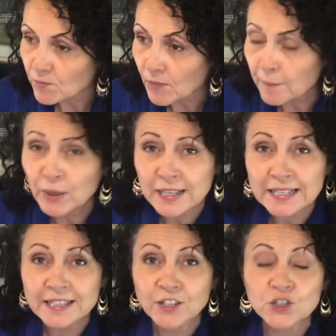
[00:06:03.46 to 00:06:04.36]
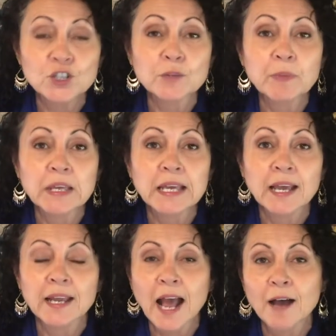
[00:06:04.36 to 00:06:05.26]
But there should be
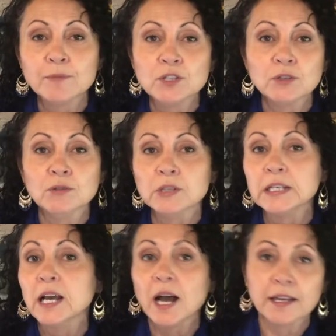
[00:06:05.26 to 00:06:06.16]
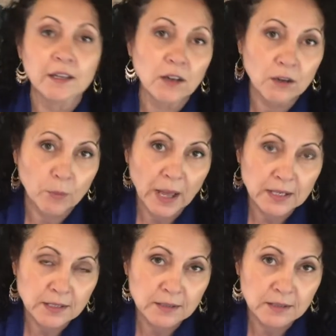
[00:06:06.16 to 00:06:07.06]
a absolutely, I cannot go
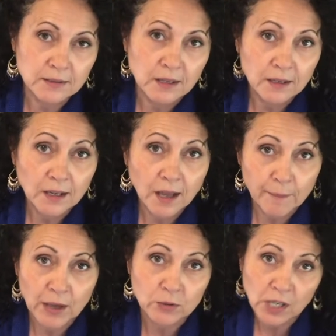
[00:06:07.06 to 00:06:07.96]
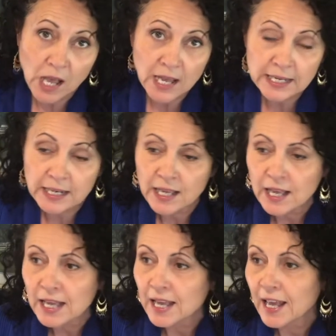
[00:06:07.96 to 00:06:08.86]
past this amount line,
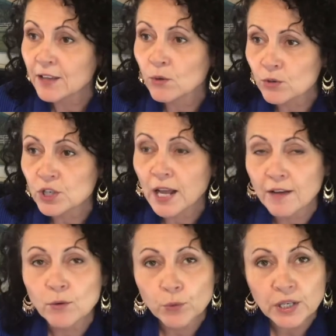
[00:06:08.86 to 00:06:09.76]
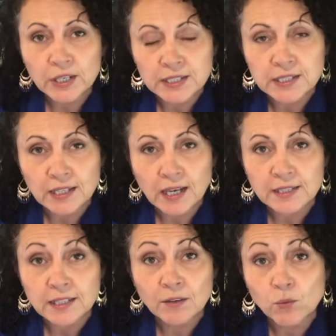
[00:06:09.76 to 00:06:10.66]
and you should have a realistic
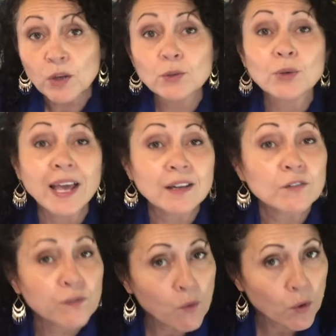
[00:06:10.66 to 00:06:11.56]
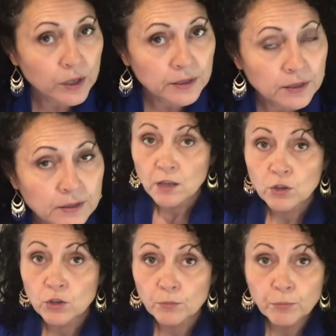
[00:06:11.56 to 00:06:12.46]
idea of what you can afford.
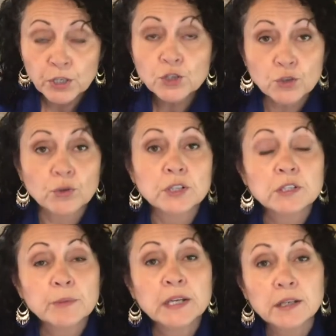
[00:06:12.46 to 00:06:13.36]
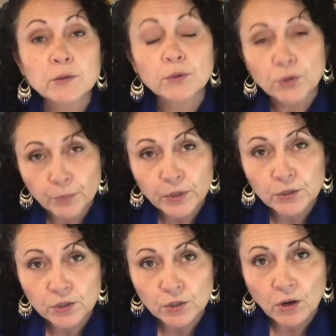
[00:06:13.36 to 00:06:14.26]
Be sure to be clear with your
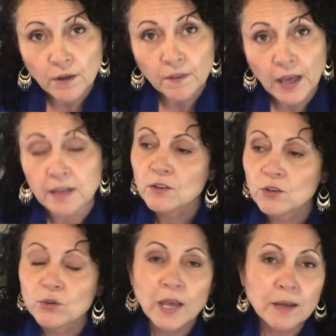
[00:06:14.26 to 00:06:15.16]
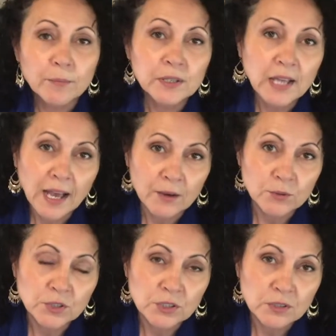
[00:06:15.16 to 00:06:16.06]
builder on that. You can't build a
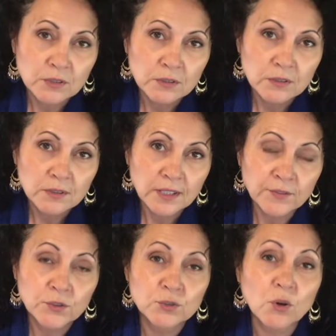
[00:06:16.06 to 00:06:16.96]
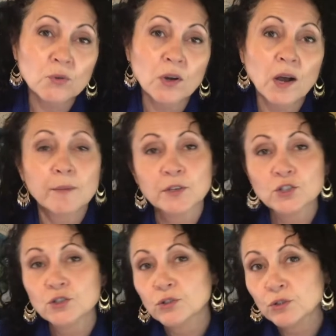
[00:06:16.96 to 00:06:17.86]
house if you don't know how
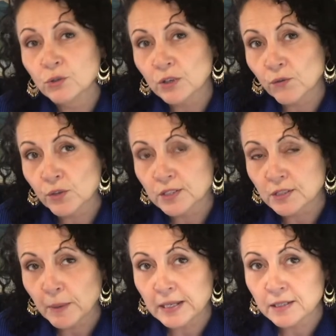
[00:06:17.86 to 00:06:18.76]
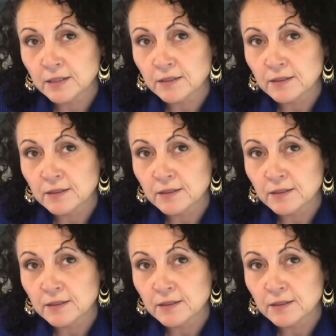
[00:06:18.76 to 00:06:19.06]
much you can afford to spend.